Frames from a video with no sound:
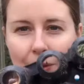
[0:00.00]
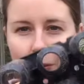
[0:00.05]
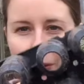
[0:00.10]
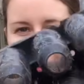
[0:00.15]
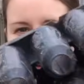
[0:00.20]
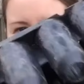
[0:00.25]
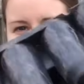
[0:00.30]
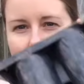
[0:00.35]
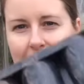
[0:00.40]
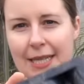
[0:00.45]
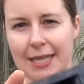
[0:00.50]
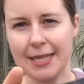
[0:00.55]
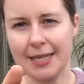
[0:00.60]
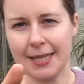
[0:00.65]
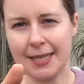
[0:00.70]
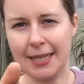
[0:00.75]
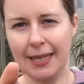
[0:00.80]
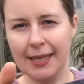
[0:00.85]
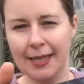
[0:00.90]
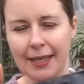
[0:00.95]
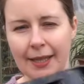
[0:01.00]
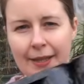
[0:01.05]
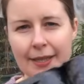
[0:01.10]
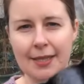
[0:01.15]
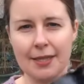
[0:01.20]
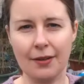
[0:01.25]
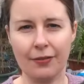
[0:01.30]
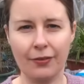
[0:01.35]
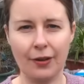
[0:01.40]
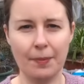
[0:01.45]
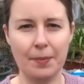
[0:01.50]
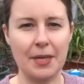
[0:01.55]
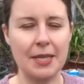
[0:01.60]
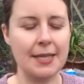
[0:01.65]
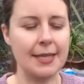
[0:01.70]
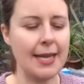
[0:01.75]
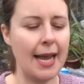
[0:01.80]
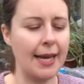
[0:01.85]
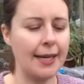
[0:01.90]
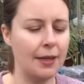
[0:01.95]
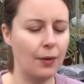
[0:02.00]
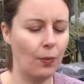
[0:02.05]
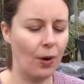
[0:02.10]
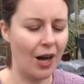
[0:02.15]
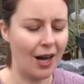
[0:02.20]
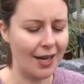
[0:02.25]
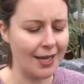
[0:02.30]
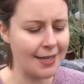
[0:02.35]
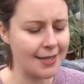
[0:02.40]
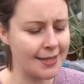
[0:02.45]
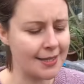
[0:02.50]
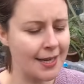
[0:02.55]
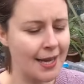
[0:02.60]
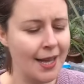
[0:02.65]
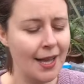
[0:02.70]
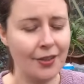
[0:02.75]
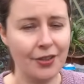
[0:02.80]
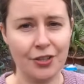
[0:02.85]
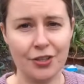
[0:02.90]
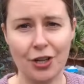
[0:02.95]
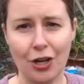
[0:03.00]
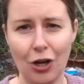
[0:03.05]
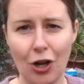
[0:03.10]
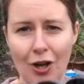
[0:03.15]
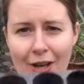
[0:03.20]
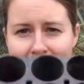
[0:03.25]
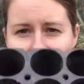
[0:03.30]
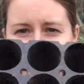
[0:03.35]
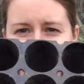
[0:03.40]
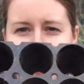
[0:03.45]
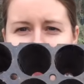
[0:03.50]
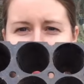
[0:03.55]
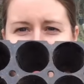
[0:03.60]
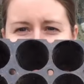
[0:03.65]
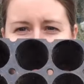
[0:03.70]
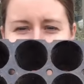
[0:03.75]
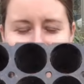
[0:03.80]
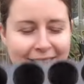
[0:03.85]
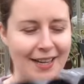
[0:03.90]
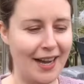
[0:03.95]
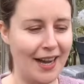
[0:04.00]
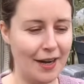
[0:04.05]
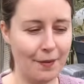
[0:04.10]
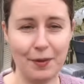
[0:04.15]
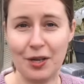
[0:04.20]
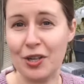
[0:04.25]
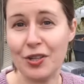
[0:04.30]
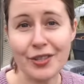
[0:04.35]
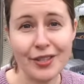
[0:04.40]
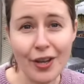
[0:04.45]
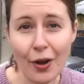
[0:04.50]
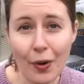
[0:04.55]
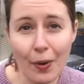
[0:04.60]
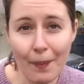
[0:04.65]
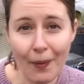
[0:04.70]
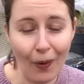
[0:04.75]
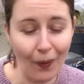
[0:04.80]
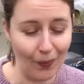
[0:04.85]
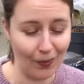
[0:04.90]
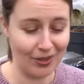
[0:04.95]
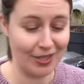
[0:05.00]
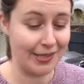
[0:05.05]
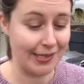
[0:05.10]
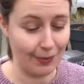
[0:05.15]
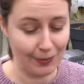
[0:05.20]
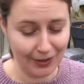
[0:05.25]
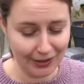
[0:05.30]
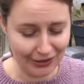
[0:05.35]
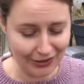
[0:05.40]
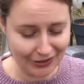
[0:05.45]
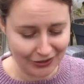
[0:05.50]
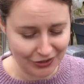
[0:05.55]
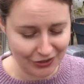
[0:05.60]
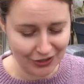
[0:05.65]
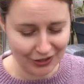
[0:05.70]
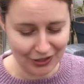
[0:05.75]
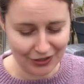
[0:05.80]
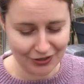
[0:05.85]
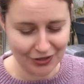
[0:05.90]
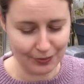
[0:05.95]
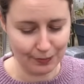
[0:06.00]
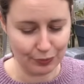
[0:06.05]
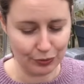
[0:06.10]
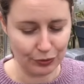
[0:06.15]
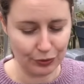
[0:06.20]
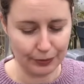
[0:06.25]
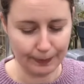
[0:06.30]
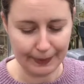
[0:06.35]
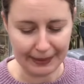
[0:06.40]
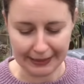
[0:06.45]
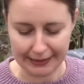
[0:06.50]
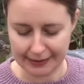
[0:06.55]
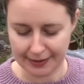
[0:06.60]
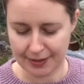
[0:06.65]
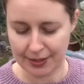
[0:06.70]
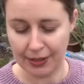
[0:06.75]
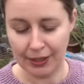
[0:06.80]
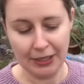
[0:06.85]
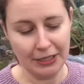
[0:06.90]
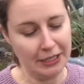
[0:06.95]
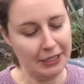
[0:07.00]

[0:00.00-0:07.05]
one of these. These are from Container Wise. There's a lot in there and I'm going to sow them all because I want lots and lots of broad beans.